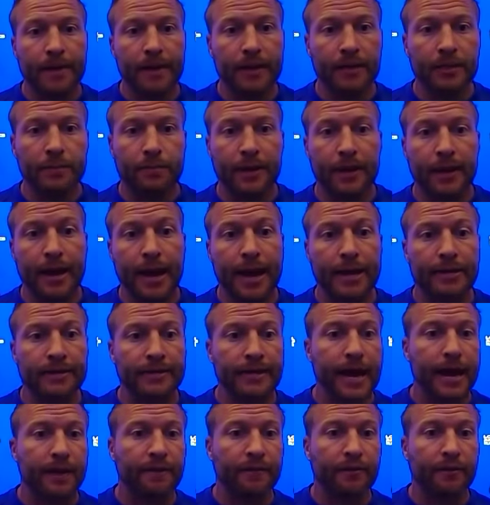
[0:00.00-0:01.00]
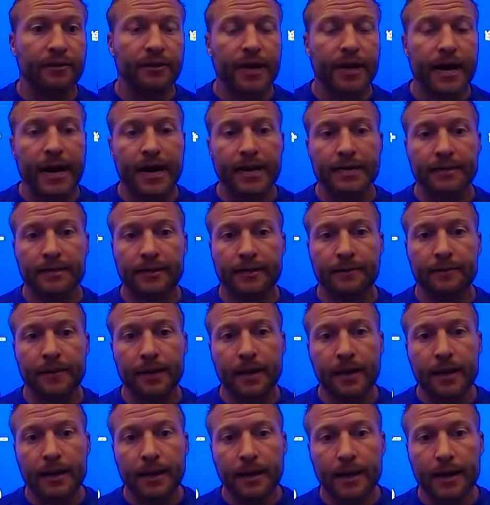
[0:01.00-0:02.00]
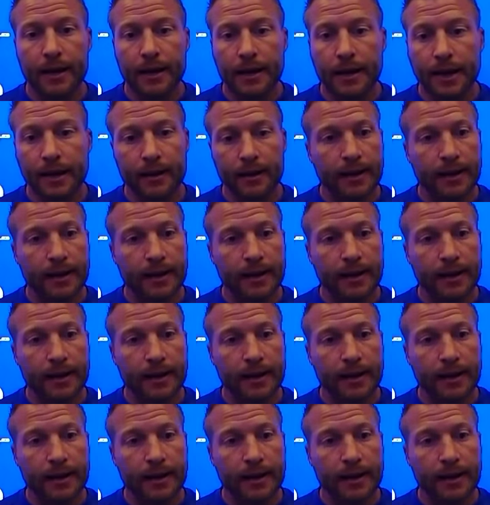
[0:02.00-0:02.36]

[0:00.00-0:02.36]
He's been as advertised, and I